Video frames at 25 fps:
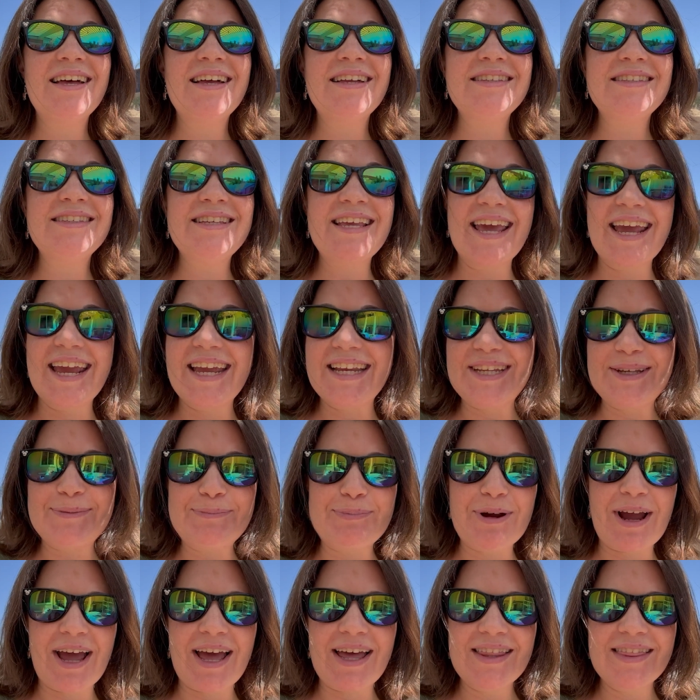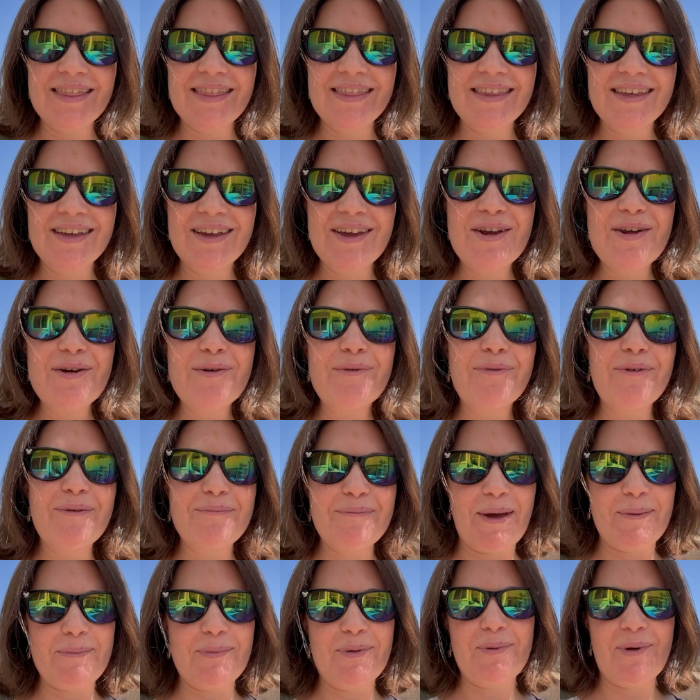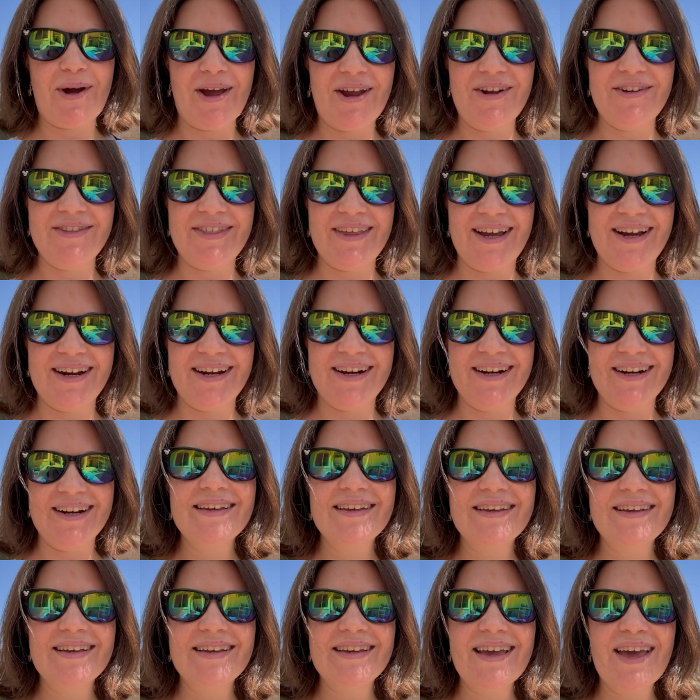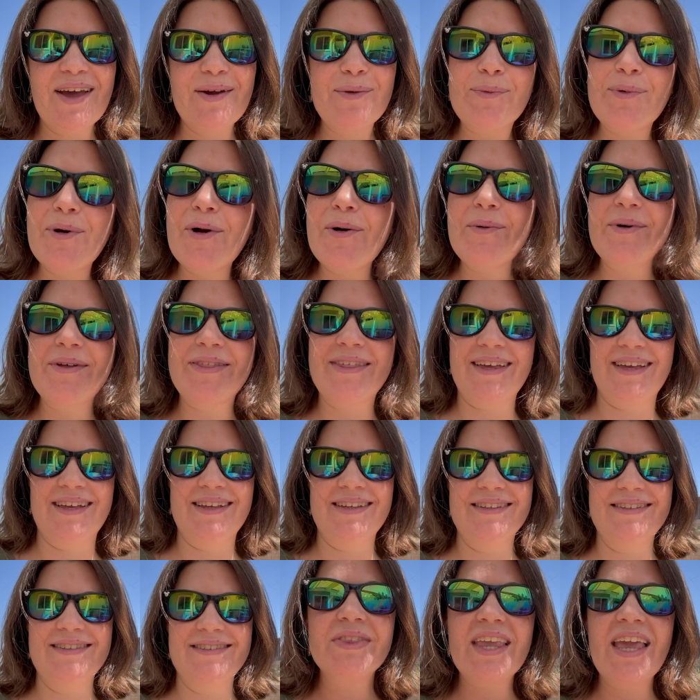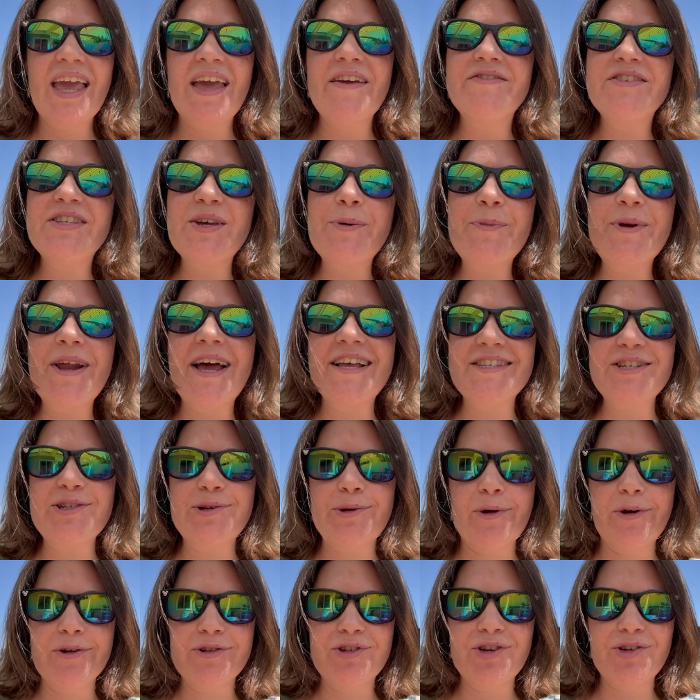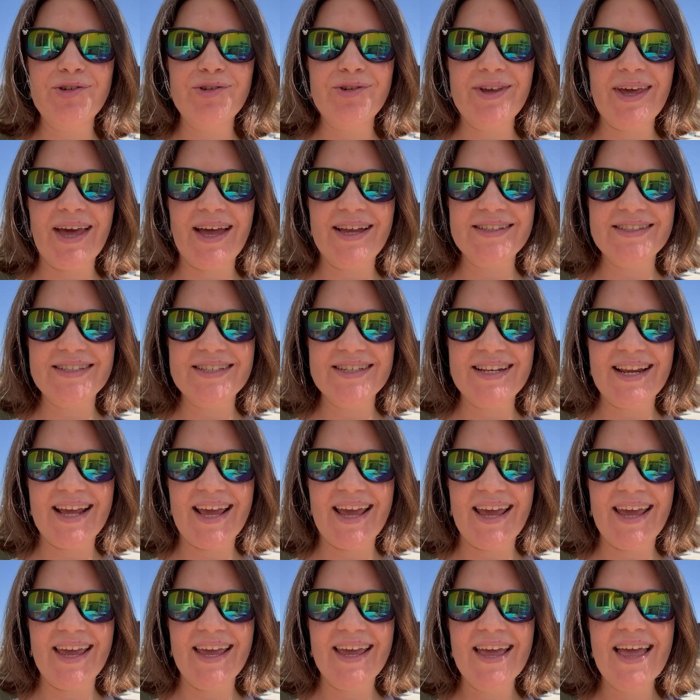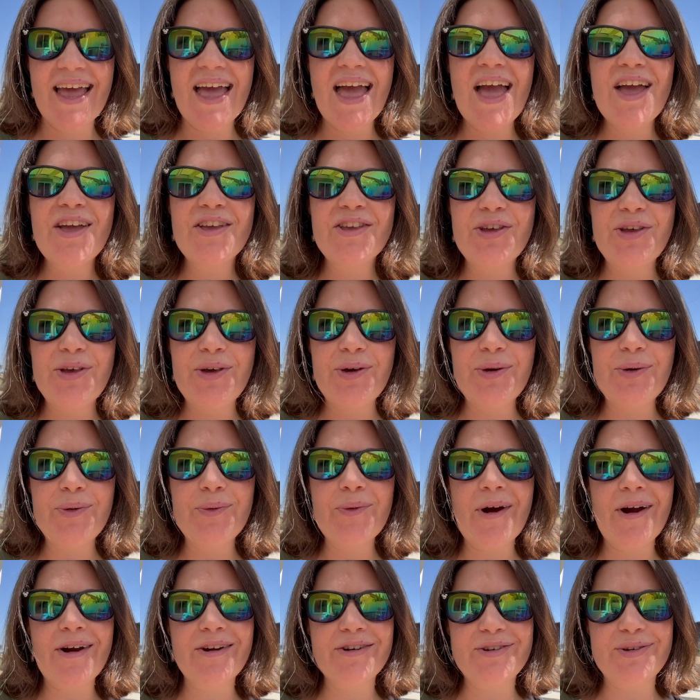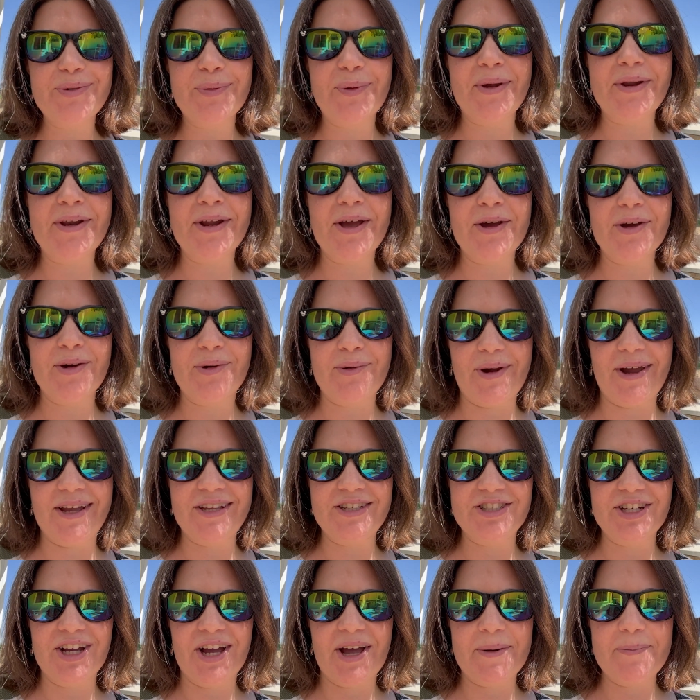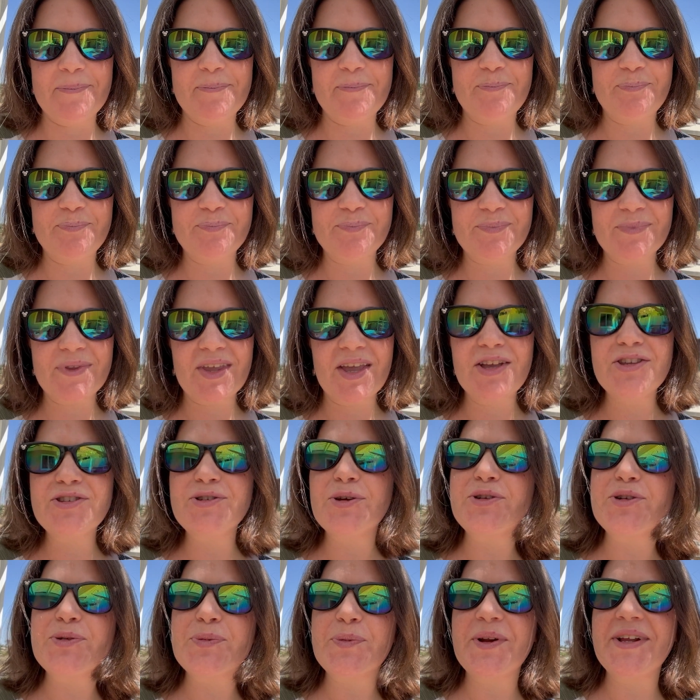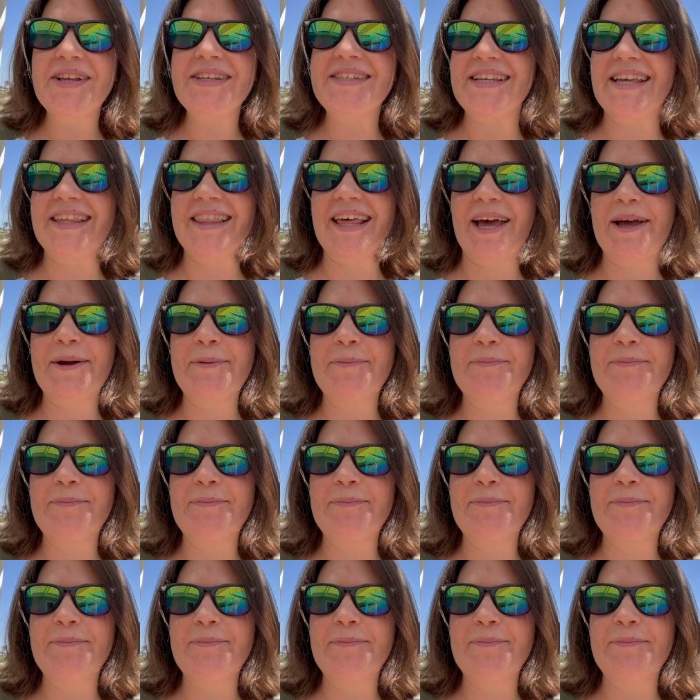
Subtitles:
Take a deep breath, remember why you're there, and roll with it. If someone hasn't told you yet today, you are doing a great job. So I just want to say that.